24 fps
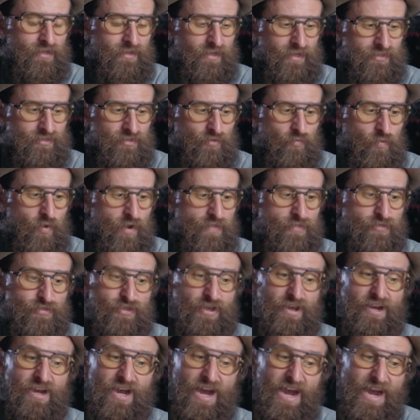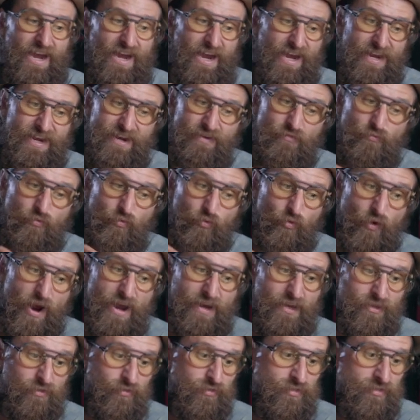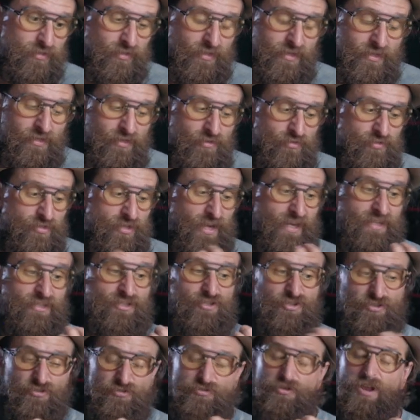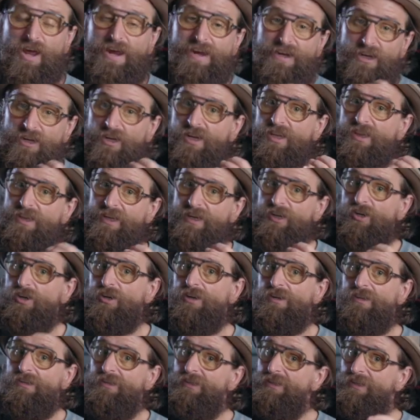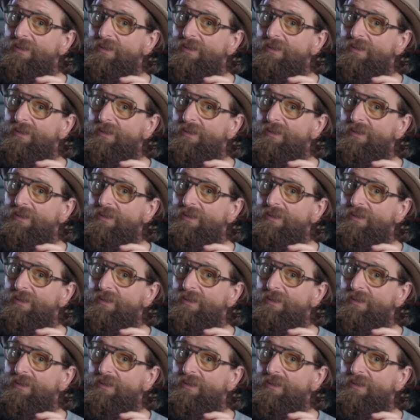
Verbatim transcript: That's the one thing. I, in regular sling use, I do like a clicker